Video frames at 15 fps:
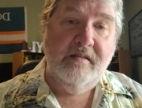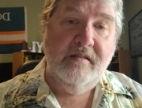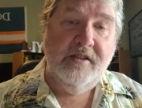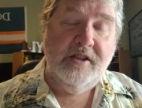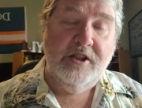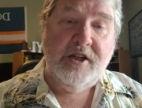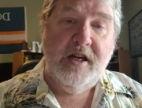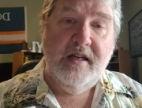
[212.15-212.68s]

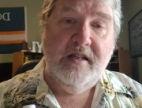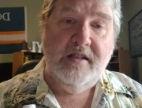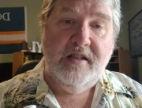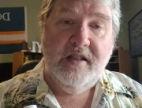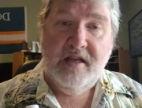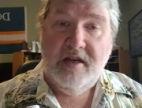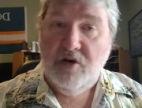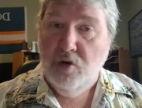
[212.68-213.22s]
such as
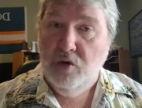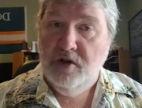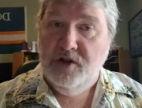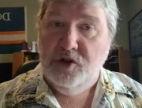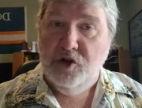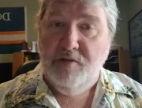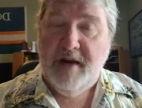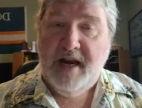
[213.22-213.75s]
the Cool
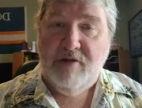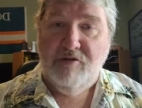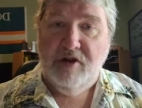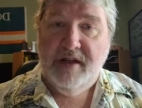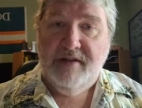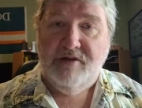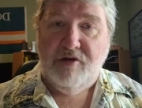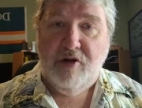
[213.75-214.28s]
Azul Pain
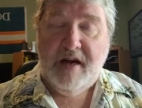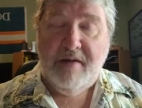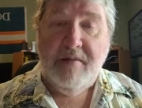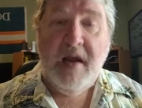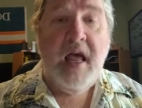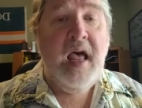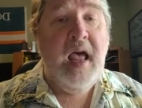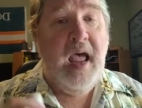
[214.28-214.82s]
Relief
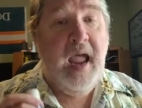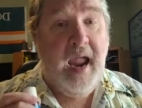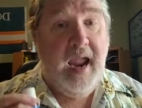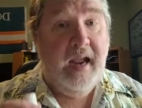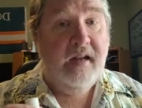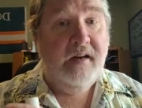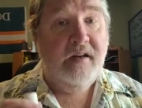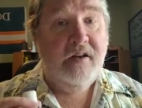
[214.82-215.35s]
Cream
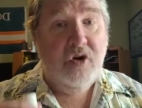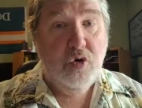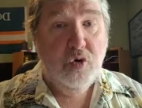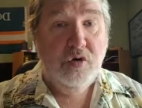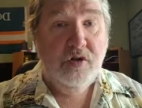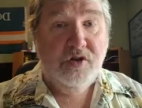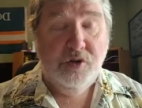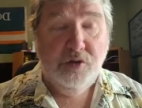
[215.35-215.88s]
and
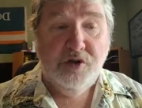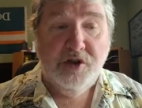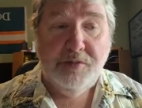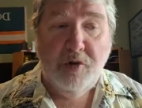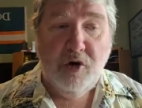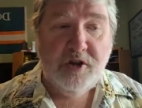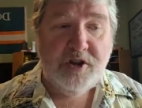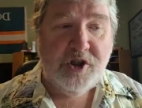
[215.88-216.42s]
Cool Azul
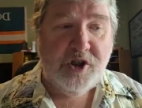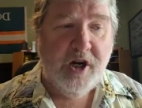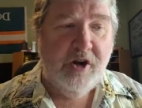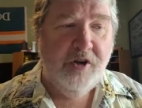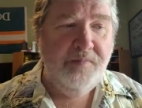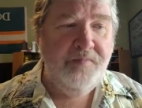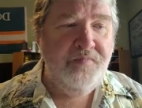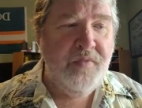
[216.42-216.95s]
Sports
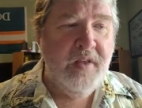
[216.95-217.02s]
Gel,